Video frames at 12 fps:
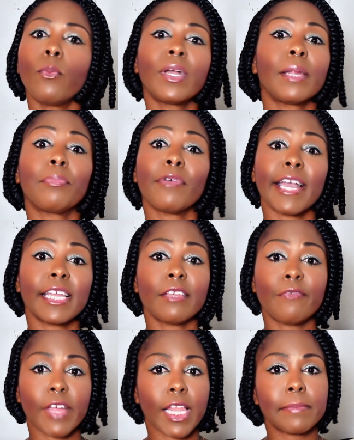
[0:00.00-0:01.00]
When a brand
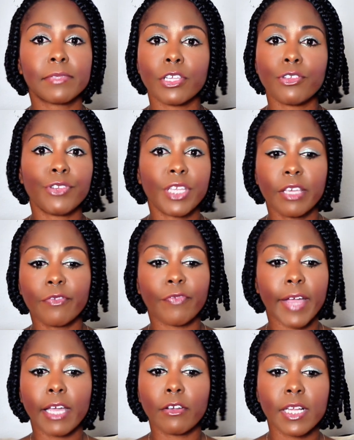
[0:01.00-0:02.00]
develops a unique
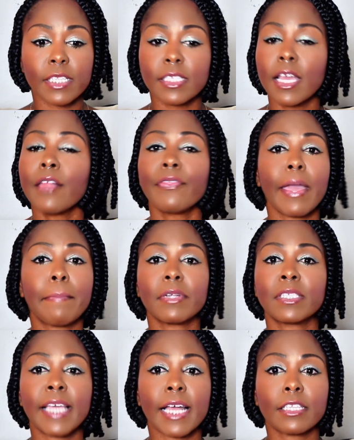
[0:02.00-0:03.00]
fragrance, they
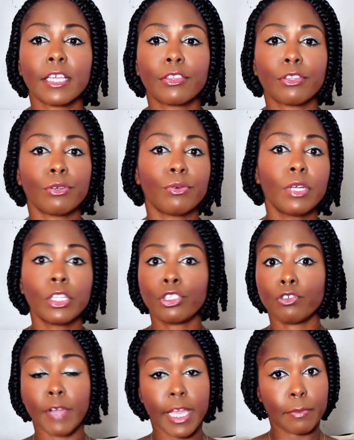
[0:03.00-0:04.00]
protect it through
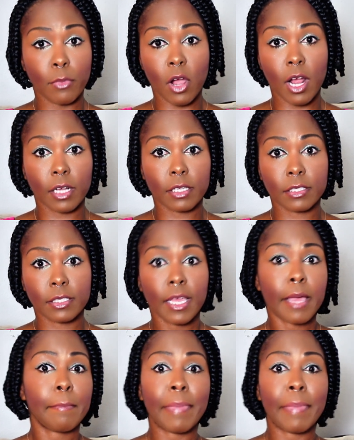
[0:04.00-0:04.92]
trademarks,